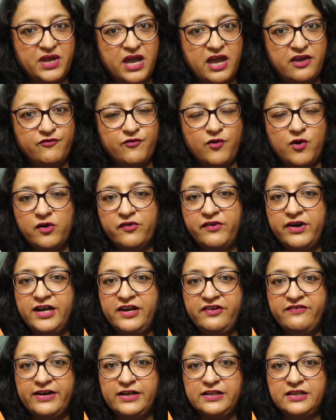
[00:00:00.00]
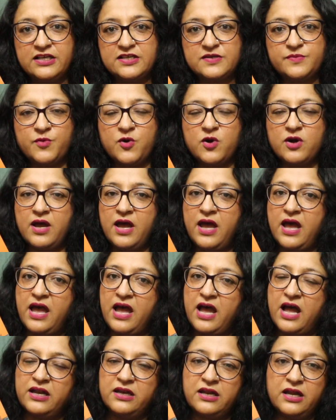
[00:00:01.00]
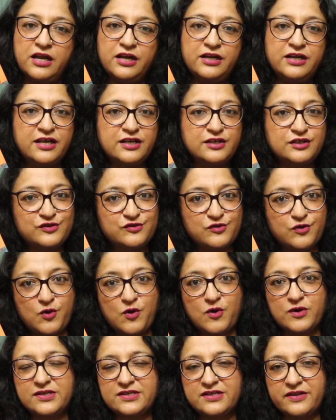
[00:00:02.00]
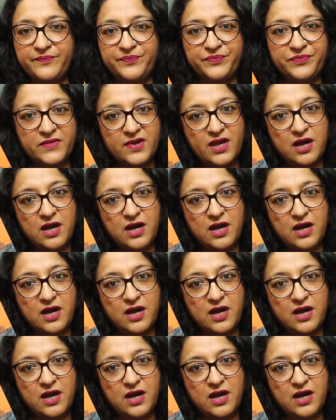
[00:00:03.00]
I have already read this book and it is awesome.